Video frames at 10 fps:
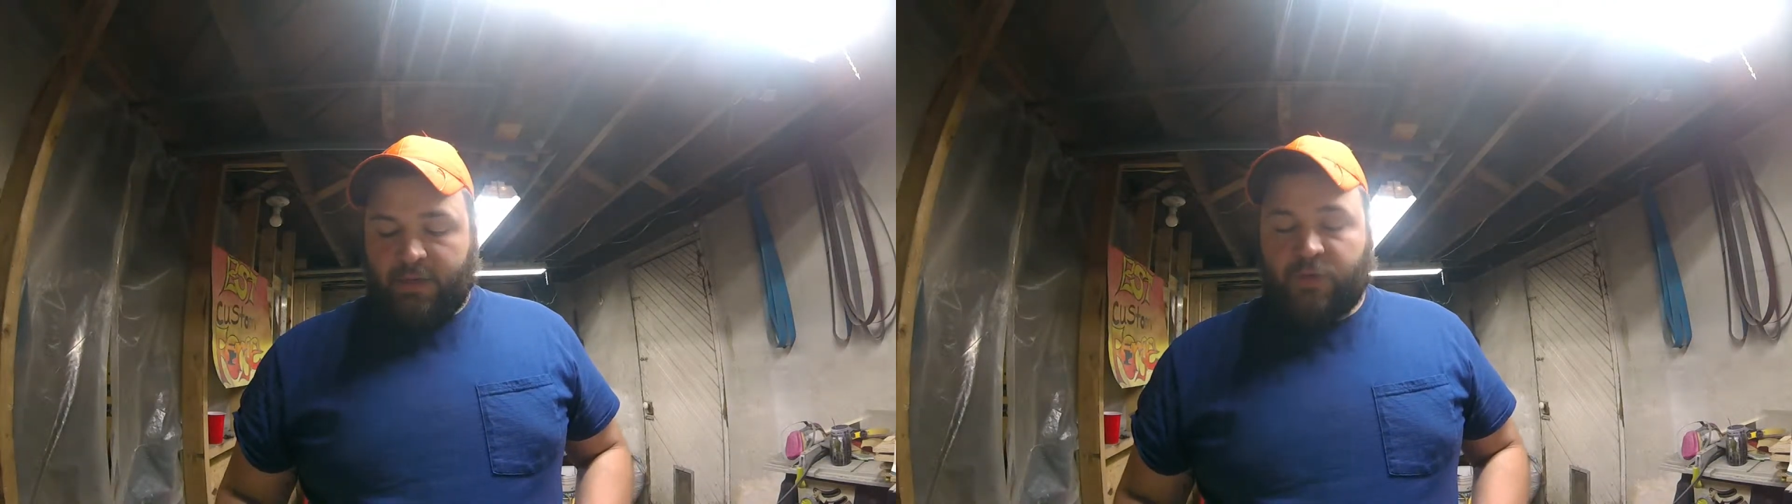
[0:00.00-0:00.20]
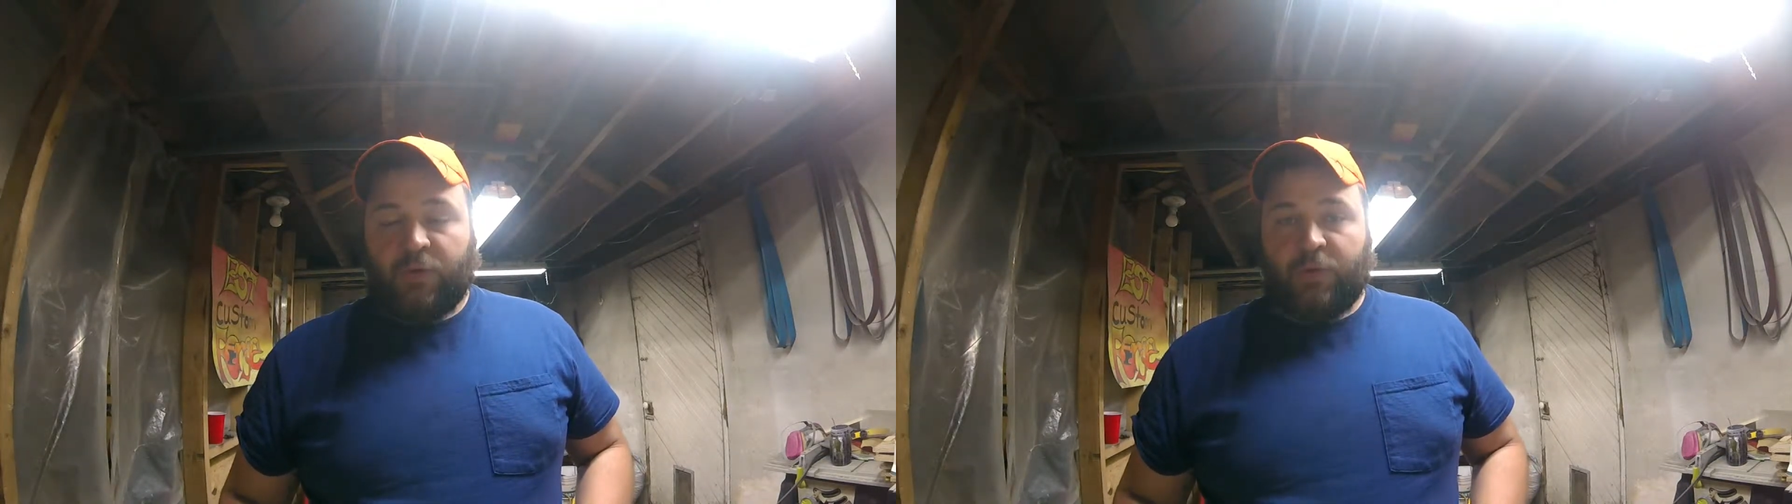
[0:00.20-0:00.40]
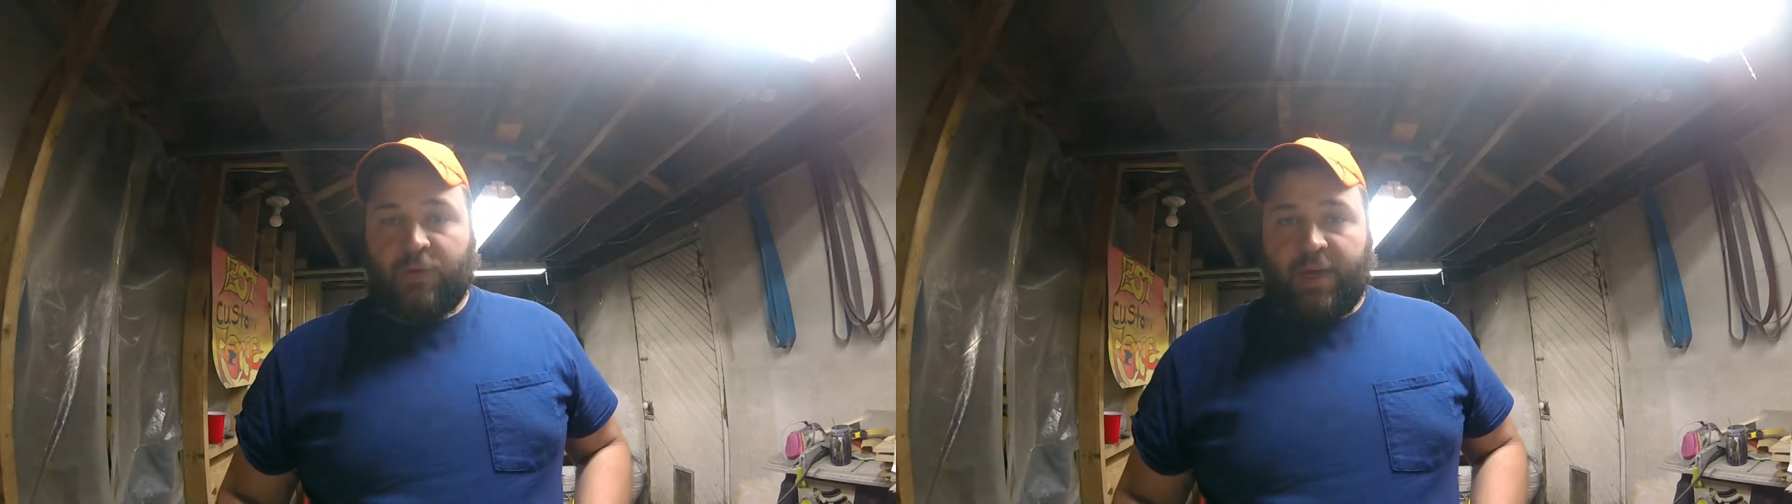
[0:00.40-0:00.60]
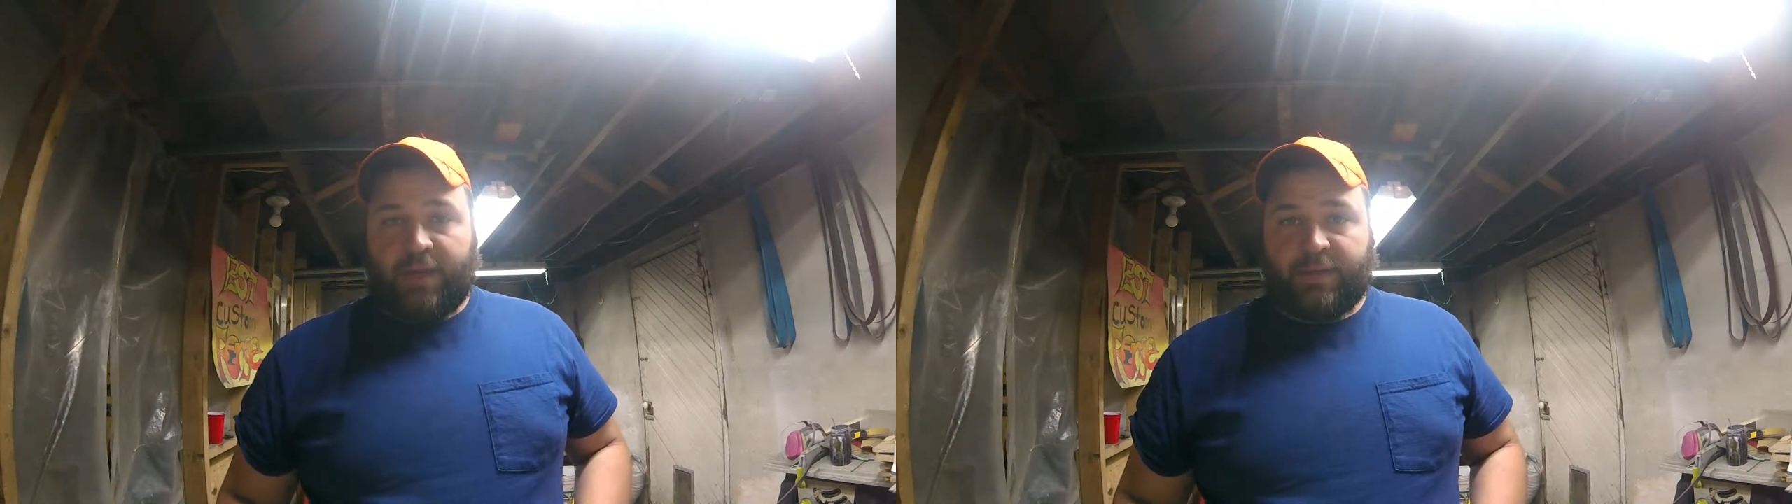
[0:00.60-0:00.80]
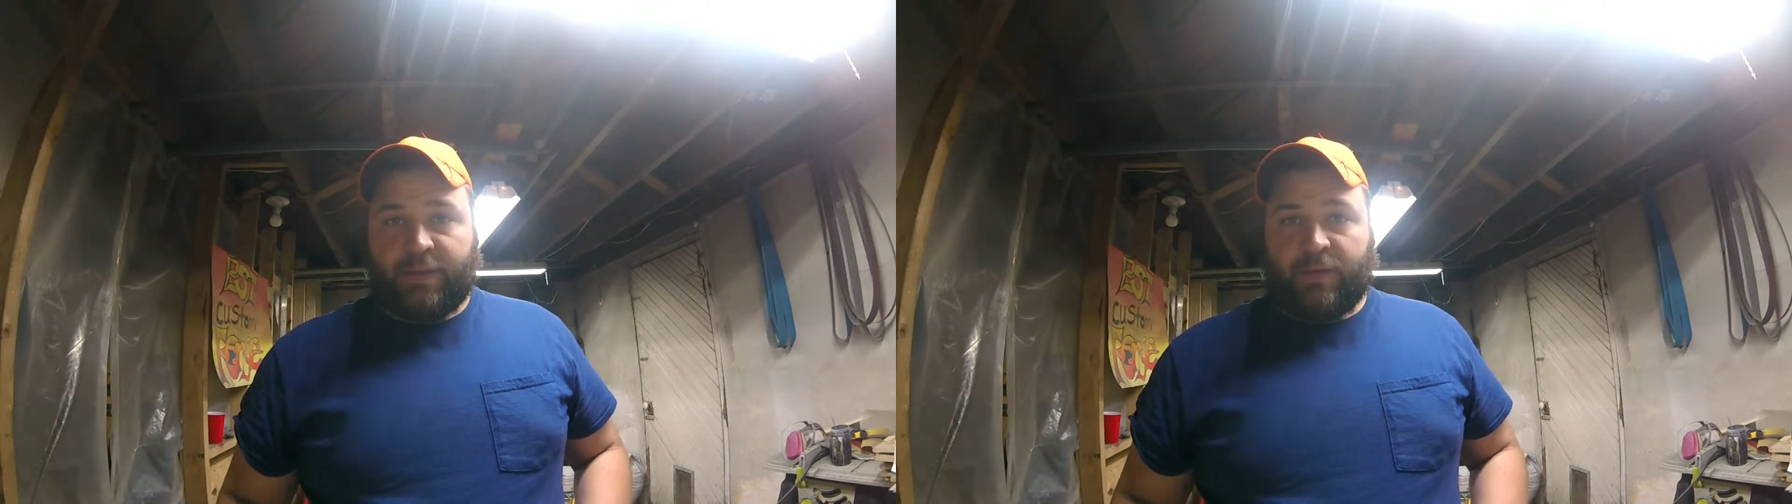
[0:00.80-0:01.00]
true
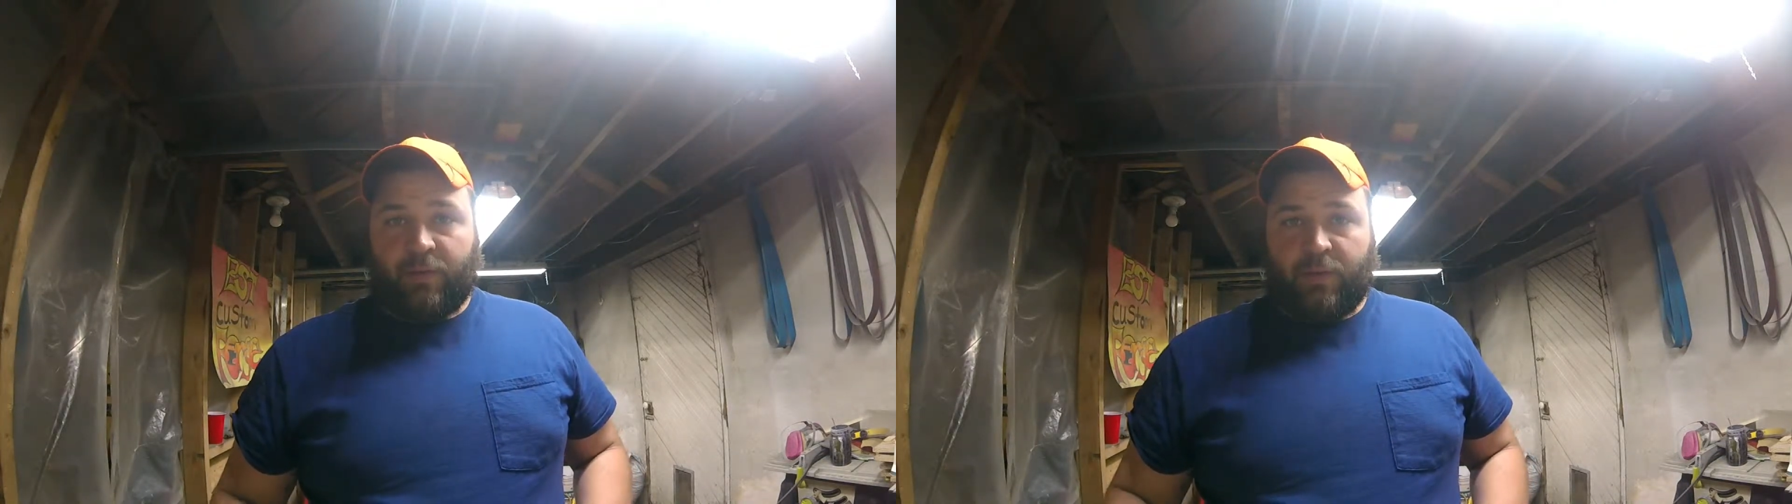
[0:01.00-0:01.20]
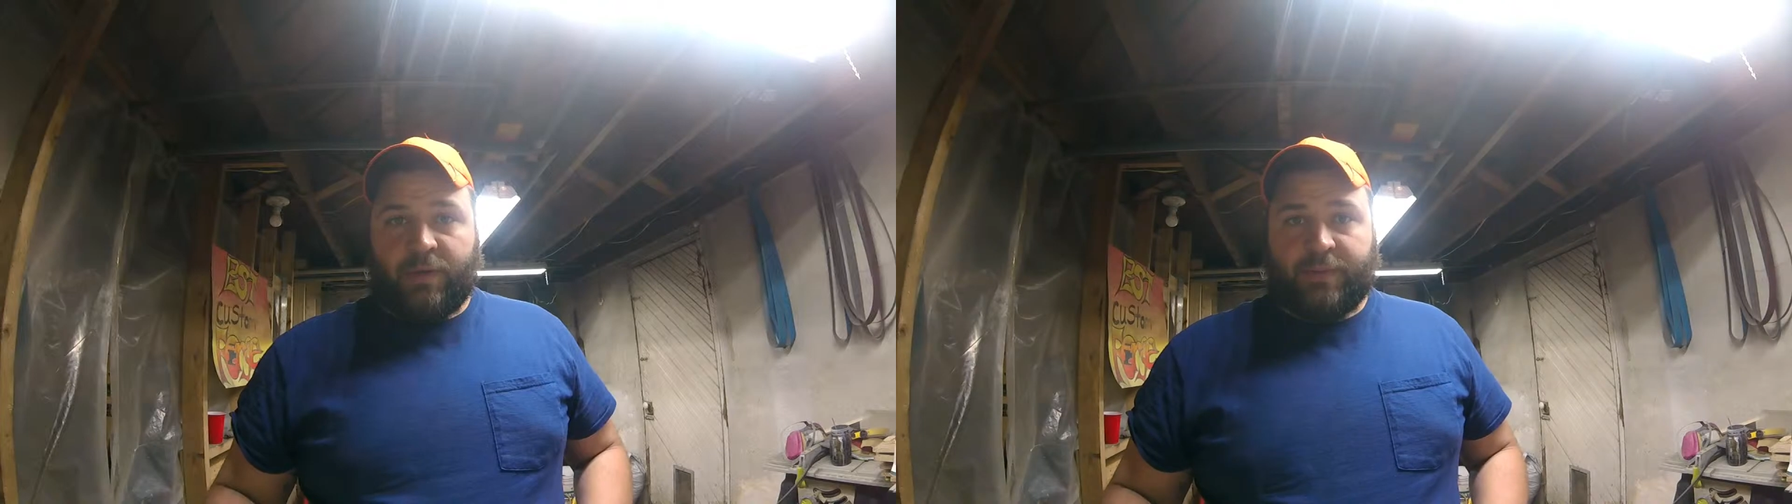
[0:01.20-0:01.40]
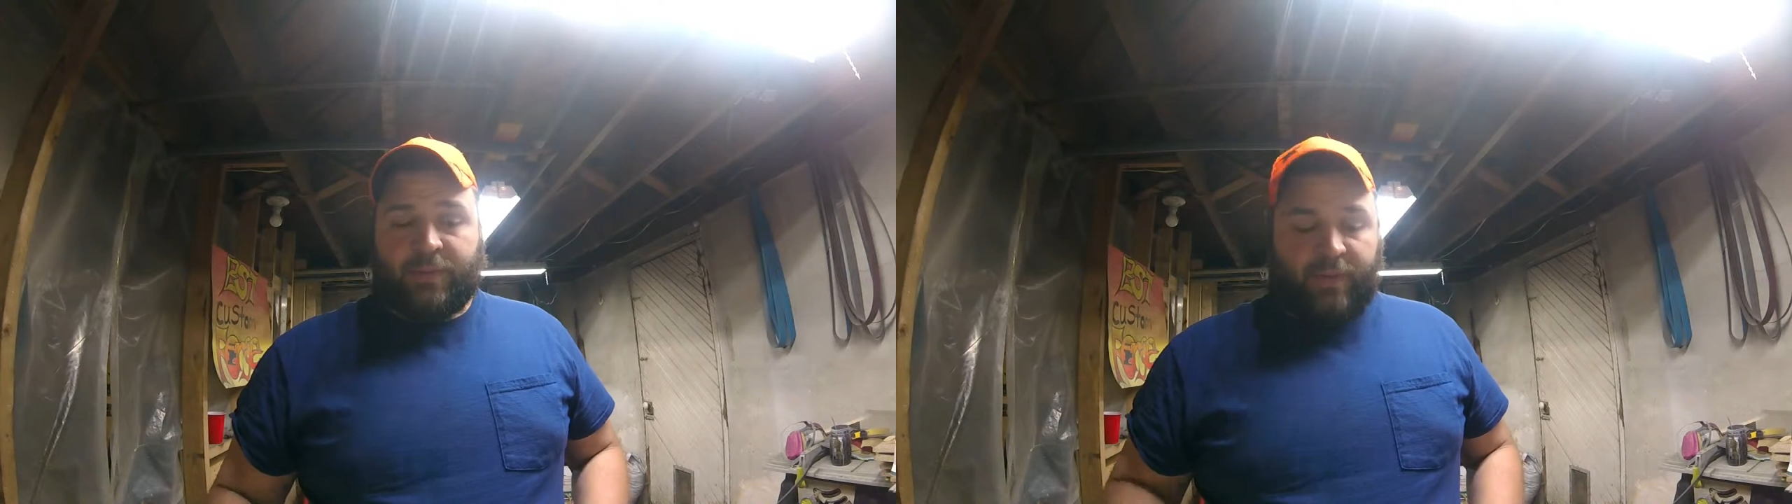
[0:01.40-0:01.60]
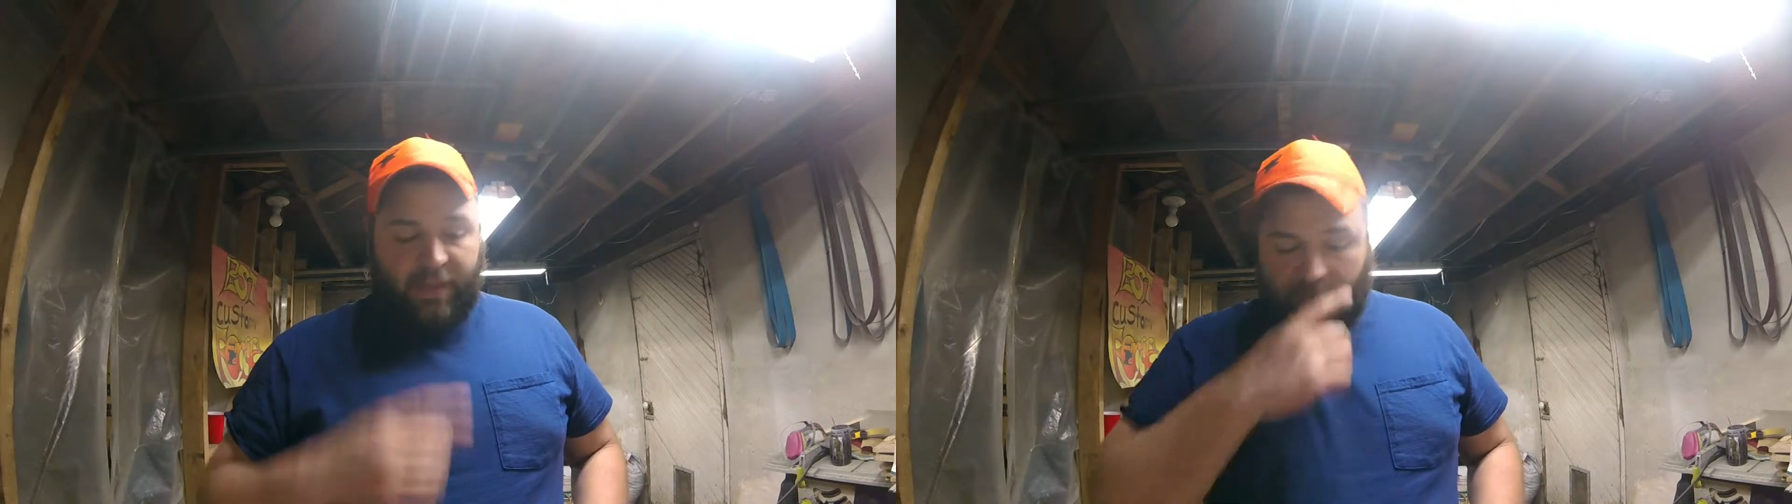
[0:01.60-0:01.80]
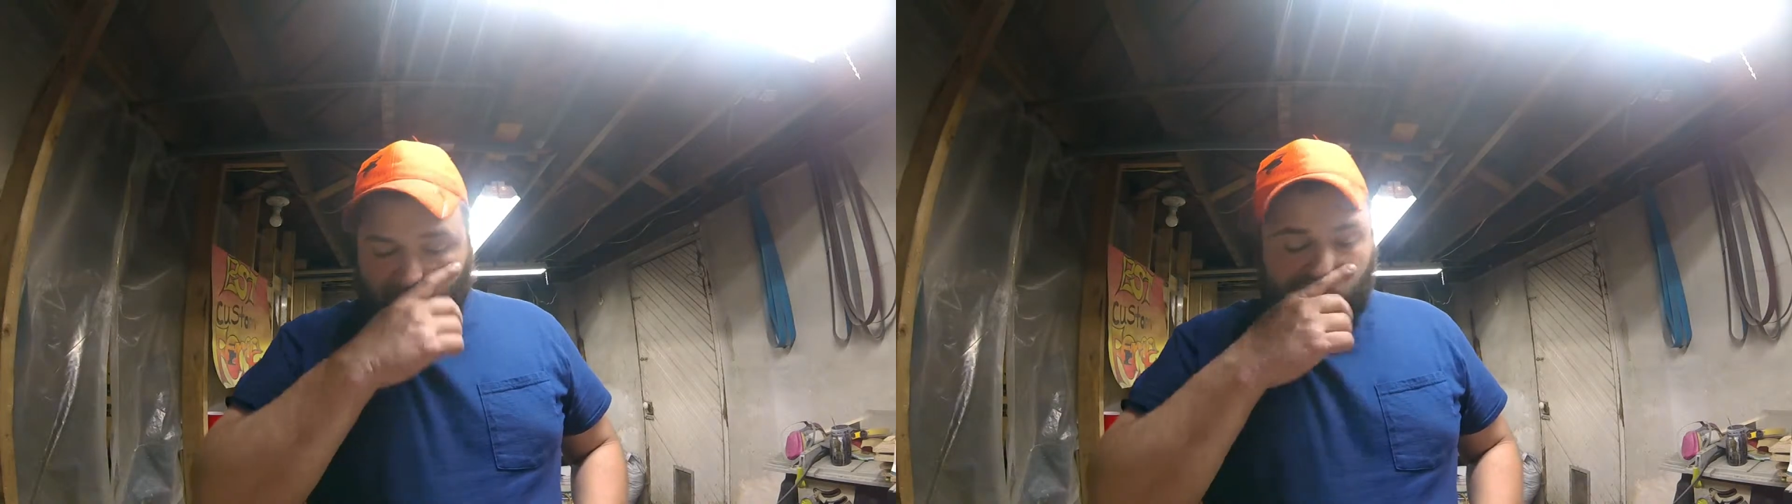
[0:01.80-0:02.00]
that circle up so we
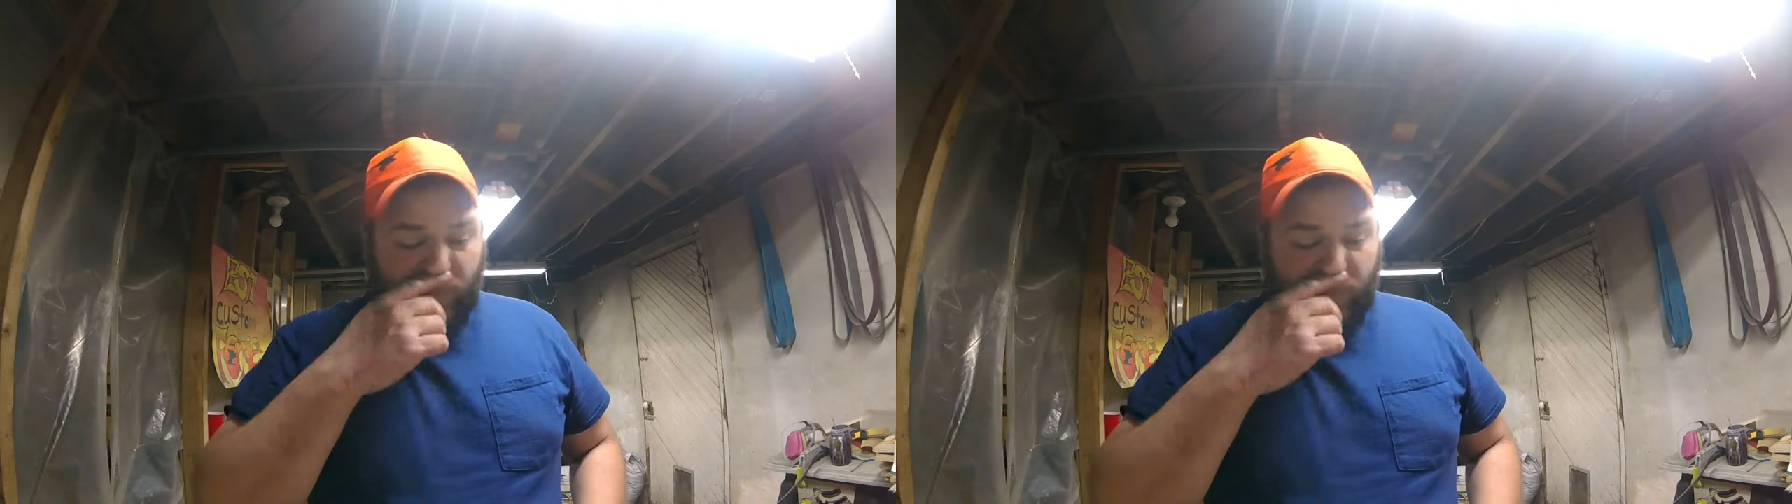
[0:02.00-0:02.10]
can